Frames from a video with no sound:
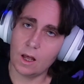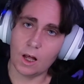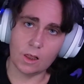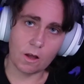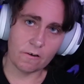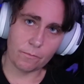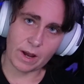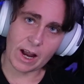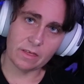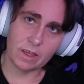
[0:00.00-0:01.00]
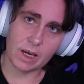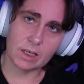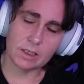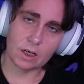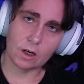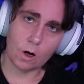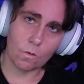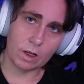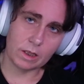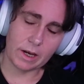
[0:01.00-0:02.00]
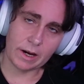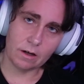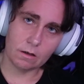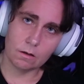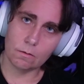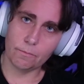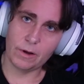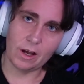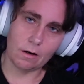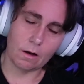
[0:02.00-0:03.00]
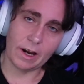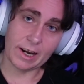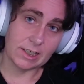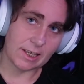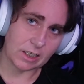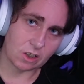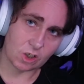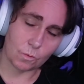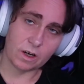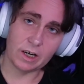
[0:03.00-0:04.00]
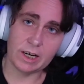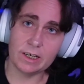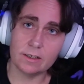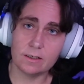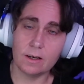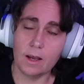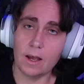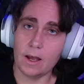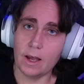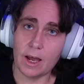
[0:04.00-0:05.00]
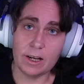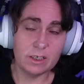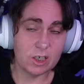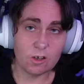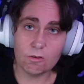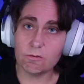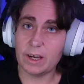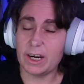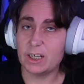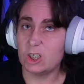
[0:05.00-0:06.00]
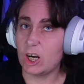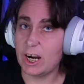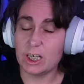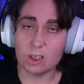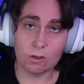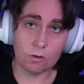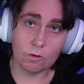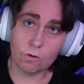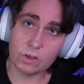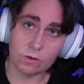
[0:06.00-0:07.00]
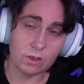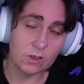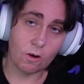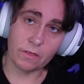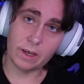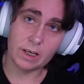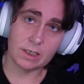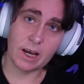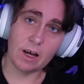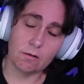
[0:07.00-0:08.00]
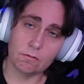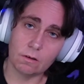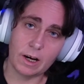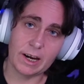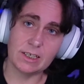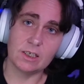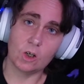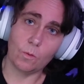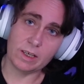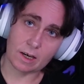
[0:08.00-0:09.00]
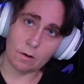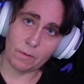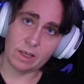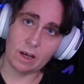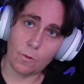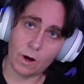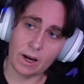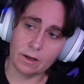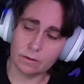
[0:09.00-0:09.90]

a lot of bad things that go on there, but I guess that's just what it is. And until they can change the laws or sort things out, I guess it's always going to be that way.